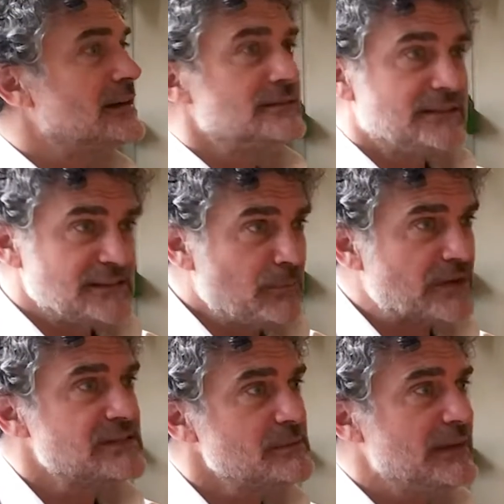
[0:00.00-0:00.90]
this
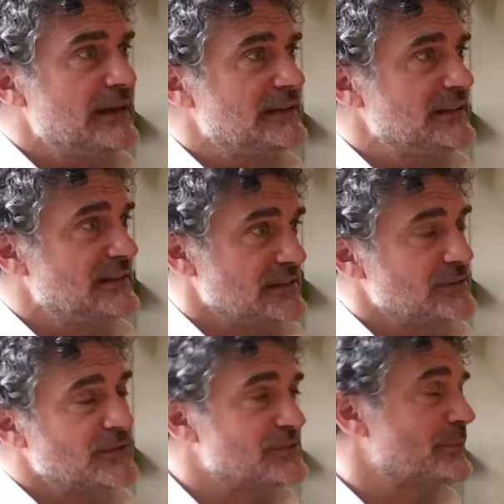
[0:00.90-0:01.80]
possibility. This
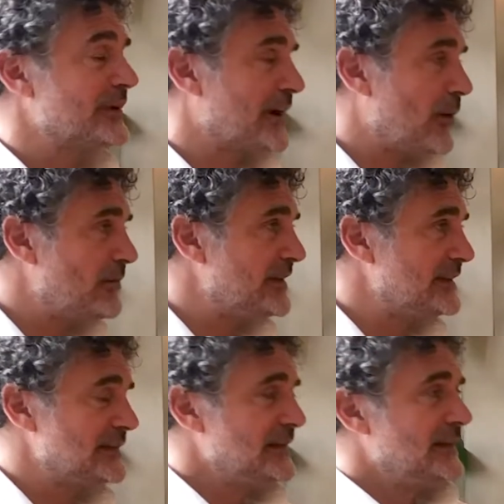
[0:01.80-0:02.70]
was
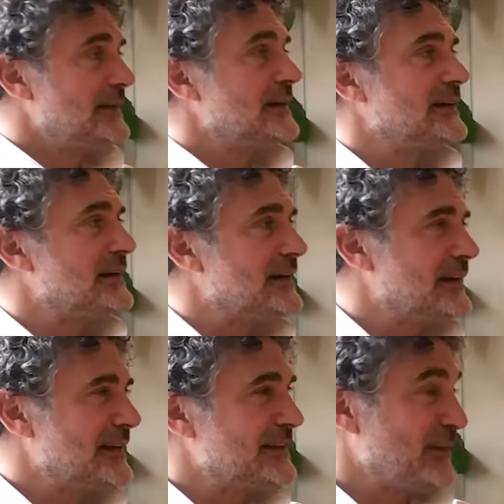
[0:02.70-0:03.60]
pre-COVID,
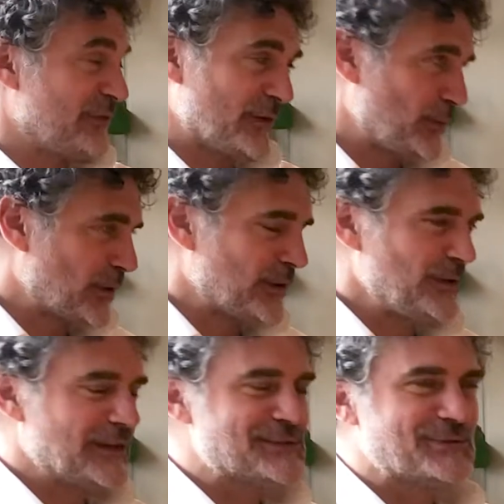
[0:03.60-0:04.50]
in a different
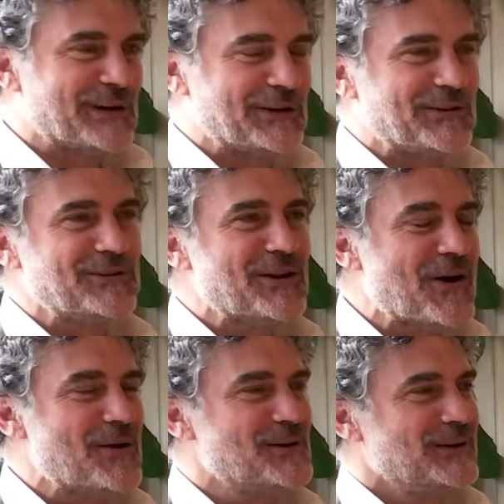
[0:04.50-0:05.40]
world, as we all
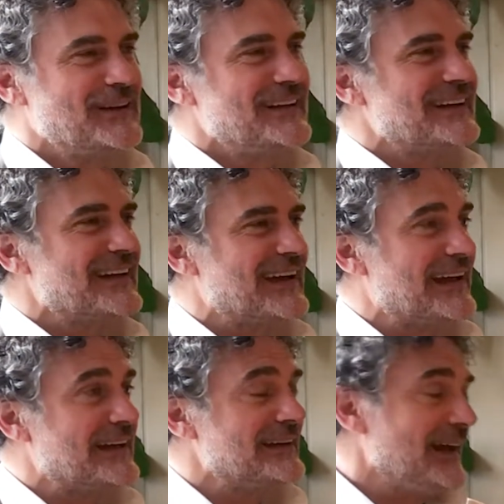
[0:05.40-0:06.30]
know.
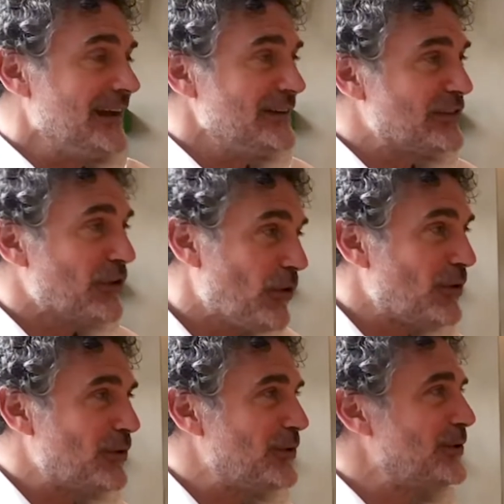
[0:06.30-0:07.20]
Mm-hmm. And
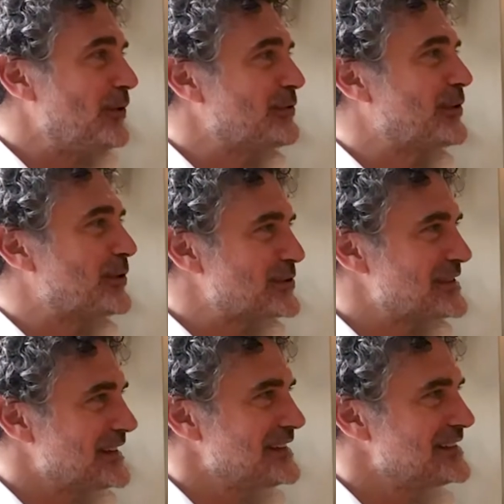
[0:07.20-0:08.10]
Soho, of course,
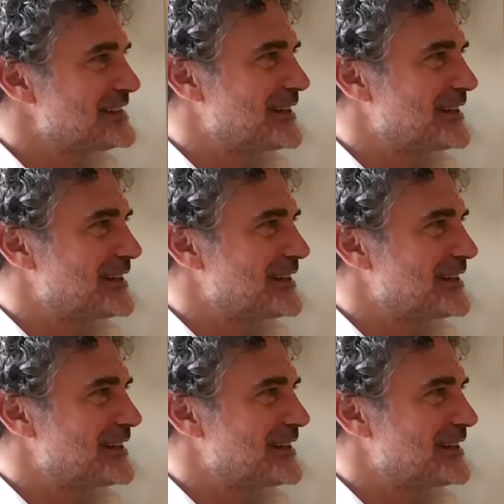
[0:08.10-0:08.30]
is